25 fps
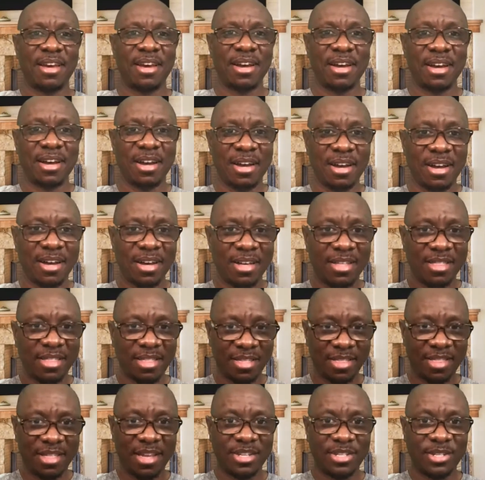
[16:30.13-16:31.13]

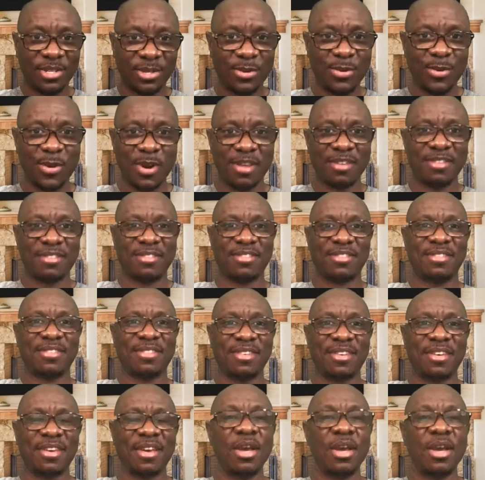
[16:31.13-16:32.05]
the Nigerians,